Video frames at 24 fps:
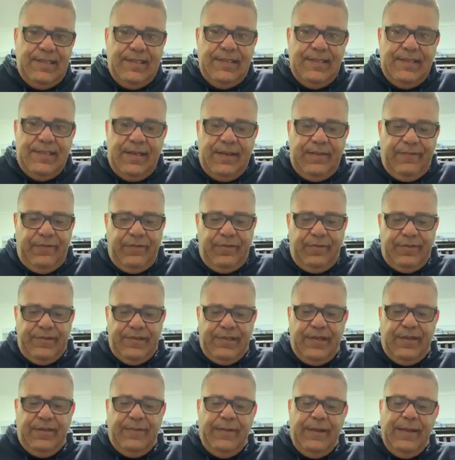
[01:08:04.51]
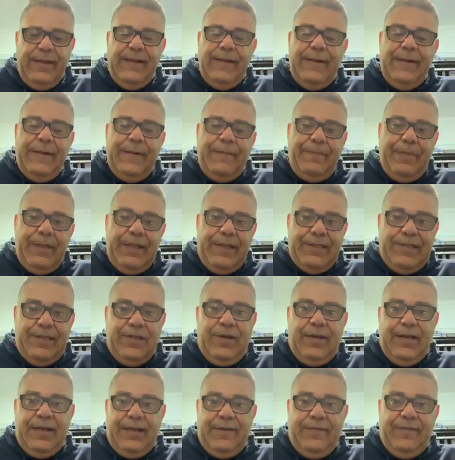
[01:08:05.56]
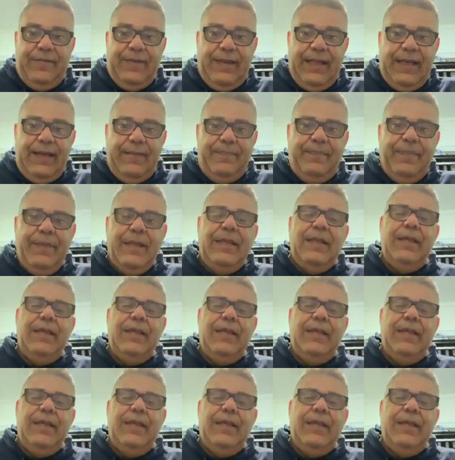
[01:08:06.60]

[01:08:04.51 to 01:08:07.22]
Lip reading: and so forth. So exciting for that.